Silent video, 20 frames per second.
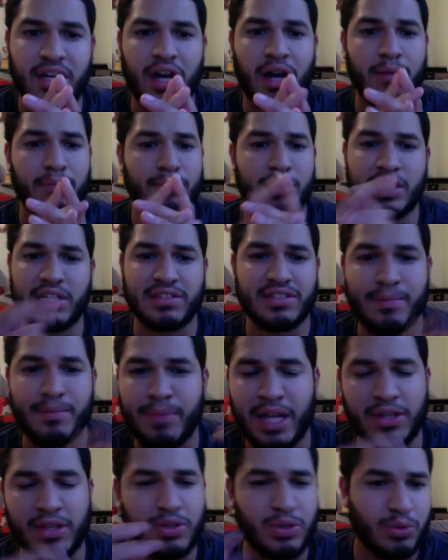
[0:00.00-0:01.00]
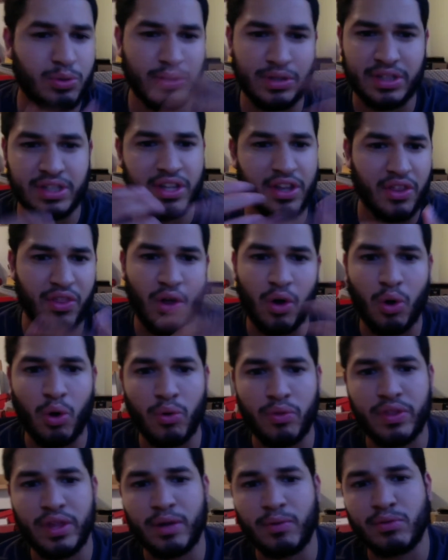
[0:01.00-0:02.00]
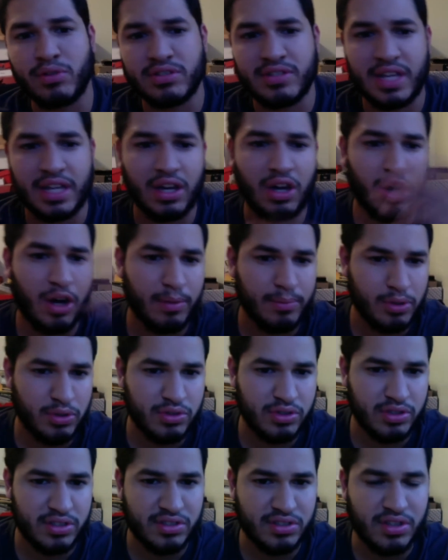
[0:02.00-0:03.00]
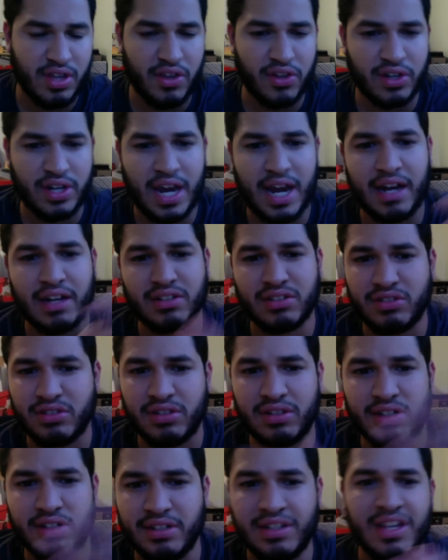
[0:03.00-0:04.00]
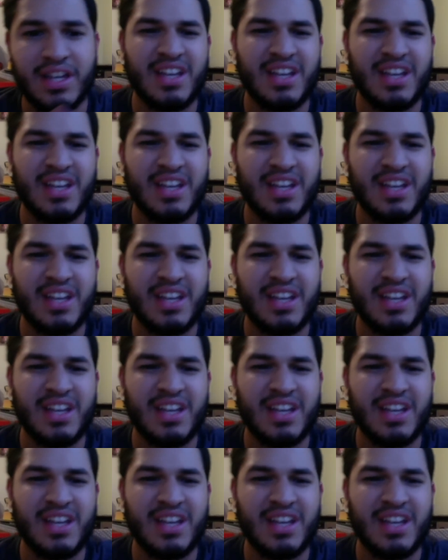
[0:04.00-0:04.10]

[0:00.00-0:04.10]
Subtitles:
because I'm not doing the whole thing where it's like, oh, I'm using this other character, and